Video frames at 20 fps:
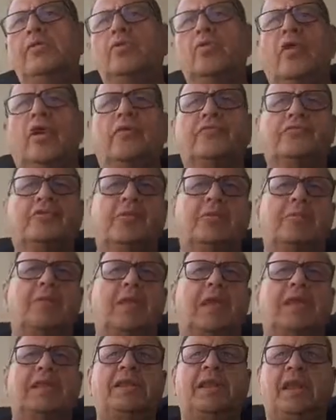So after
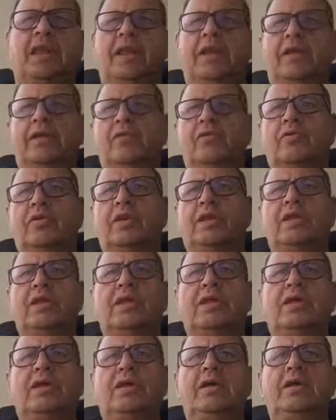planning, you
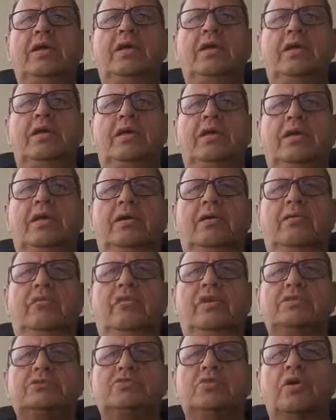can,
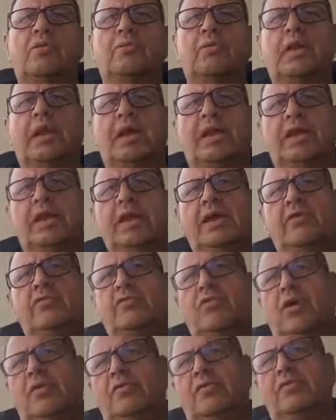once you are planning,
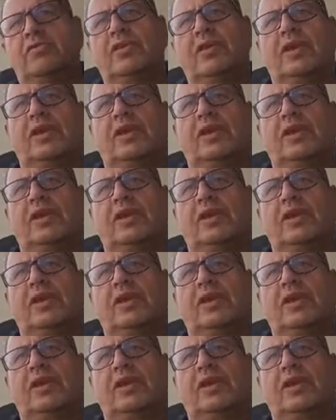so I was